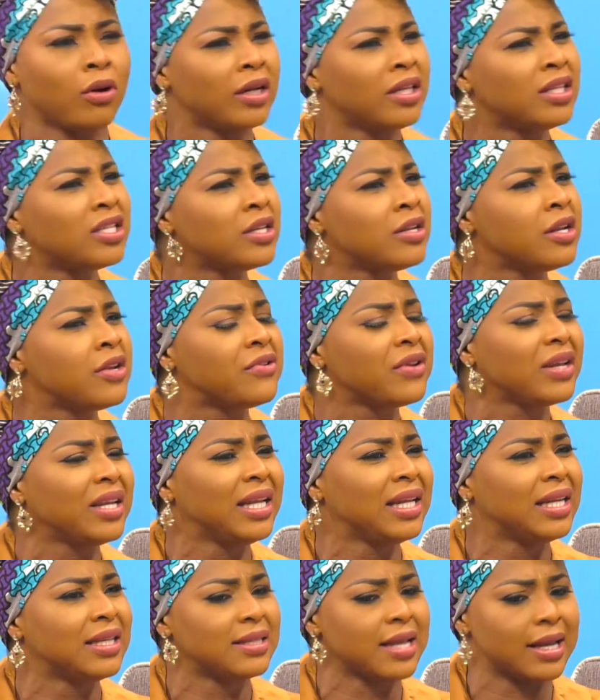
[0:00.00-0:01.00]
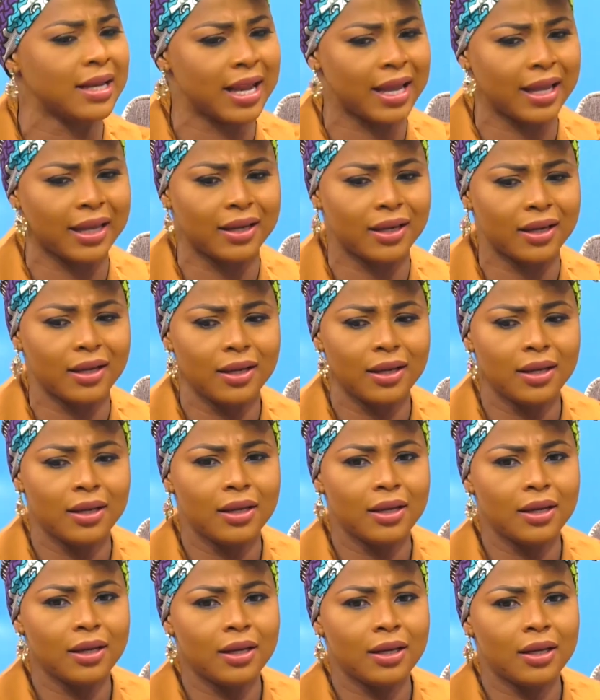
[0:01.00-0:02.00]
in the tree in the same,
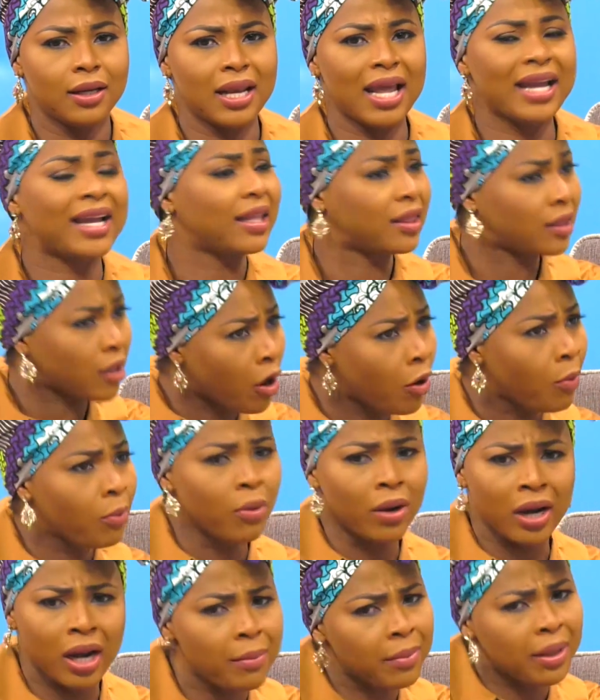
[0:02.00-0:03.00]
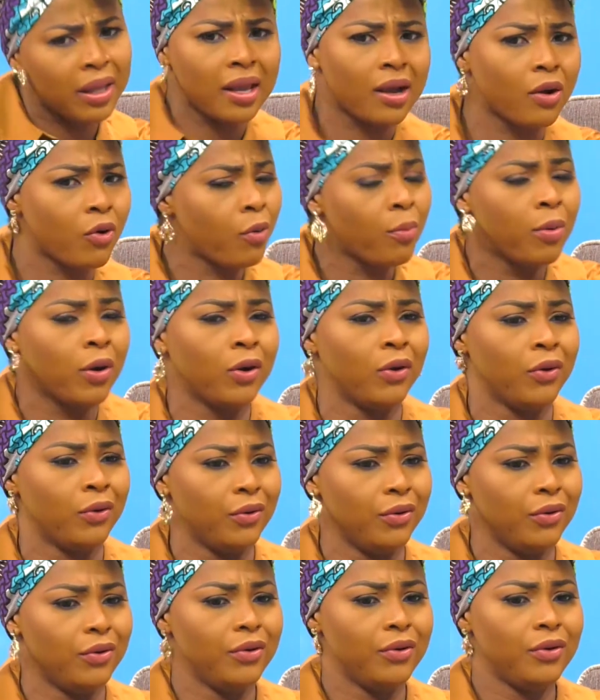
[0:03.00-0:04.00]
like a town boy. I'm here, Kobolo.
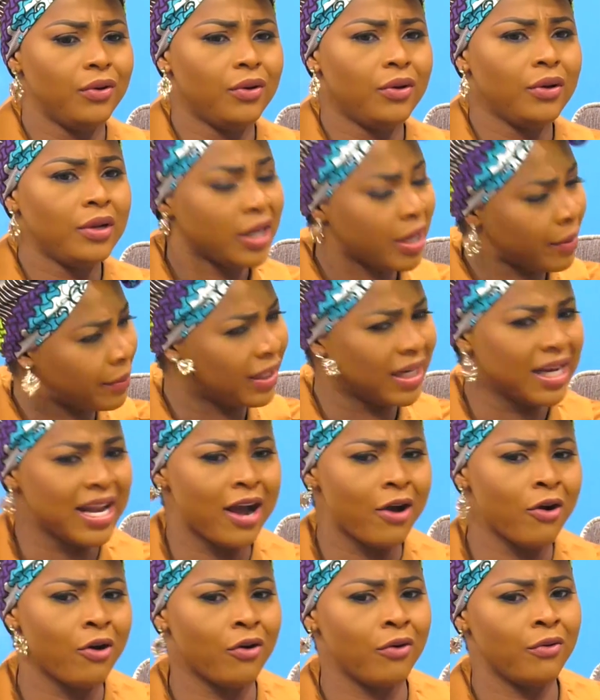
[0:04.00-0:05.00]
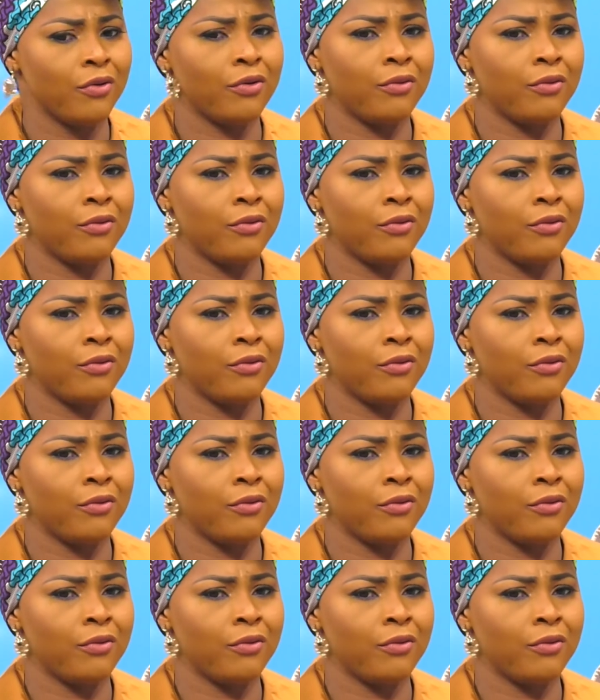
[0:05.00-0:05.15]
I'm here, Kobolo.